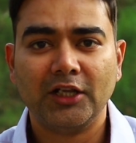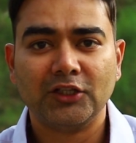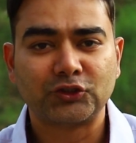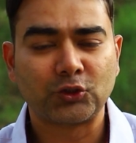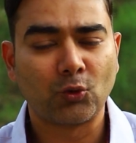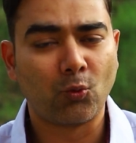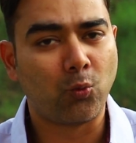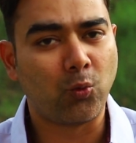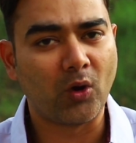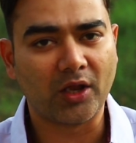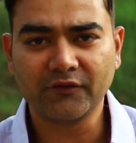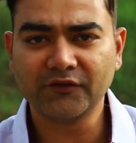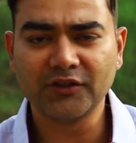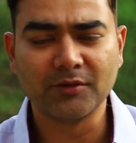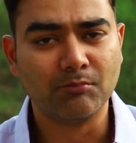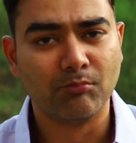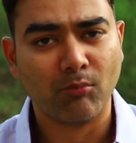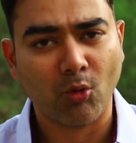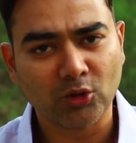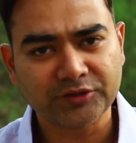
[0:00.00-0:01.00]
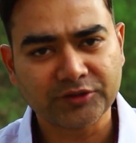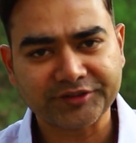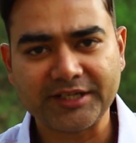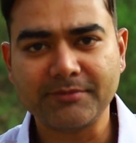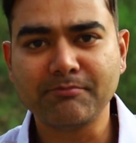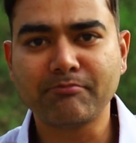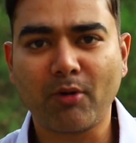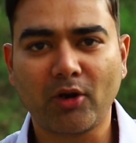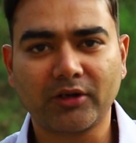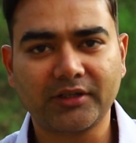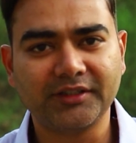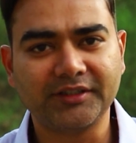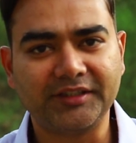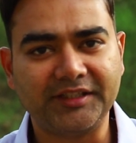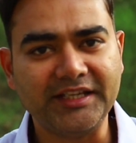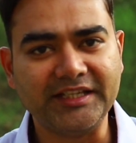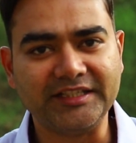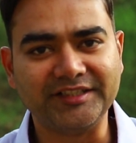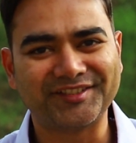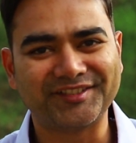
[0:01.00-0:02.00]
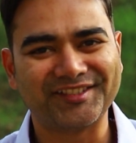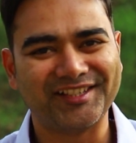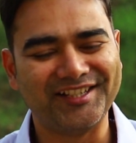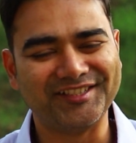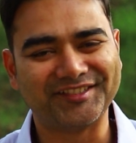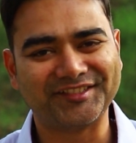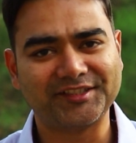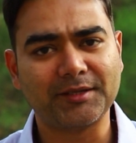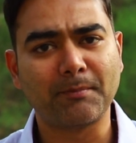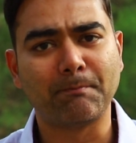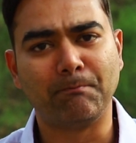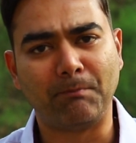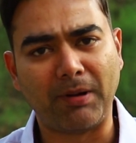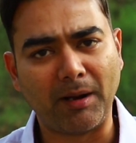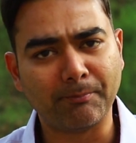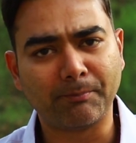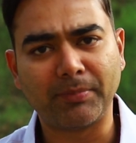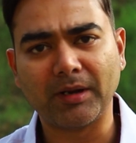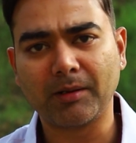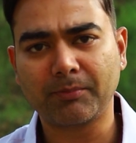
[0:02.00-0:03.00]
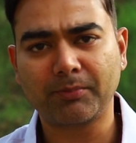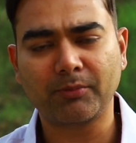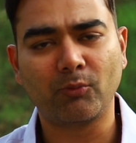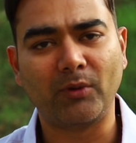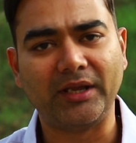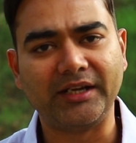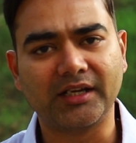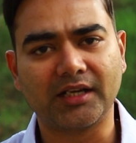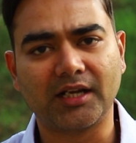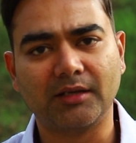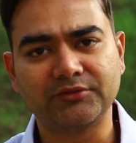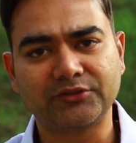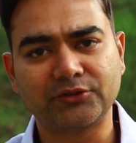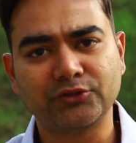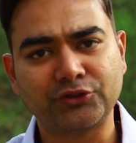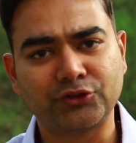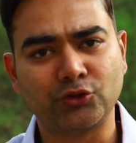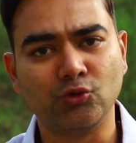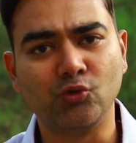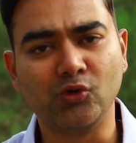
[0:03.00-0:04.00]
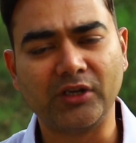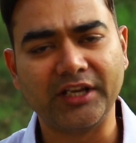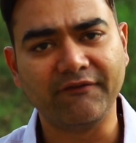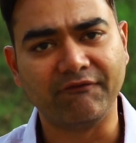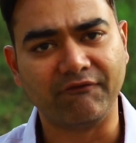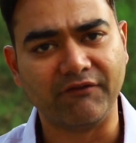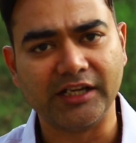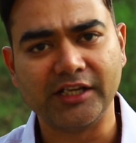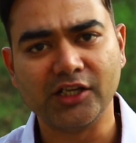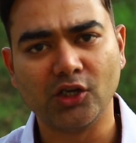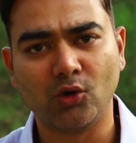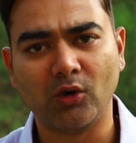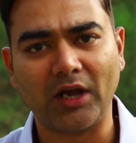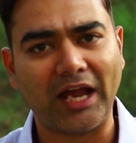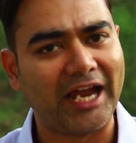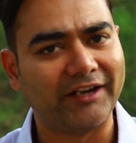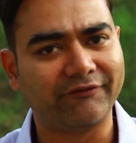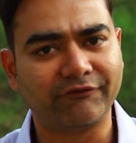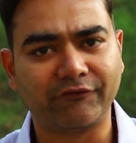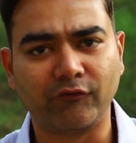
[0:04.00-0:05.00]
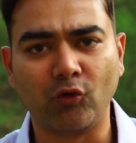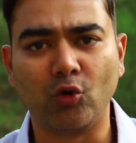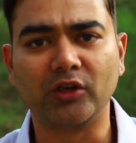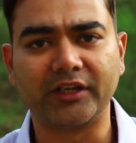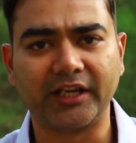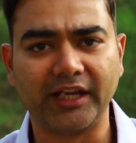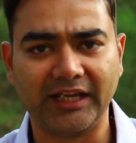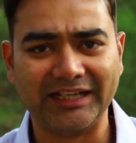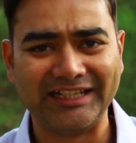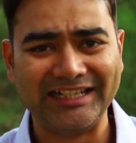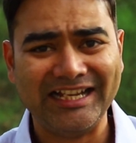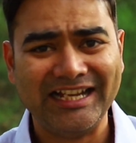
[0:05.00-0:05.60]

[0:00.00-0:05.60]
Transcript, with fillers: So one of the most important things is the bump up when it comes to shooting video at 4K.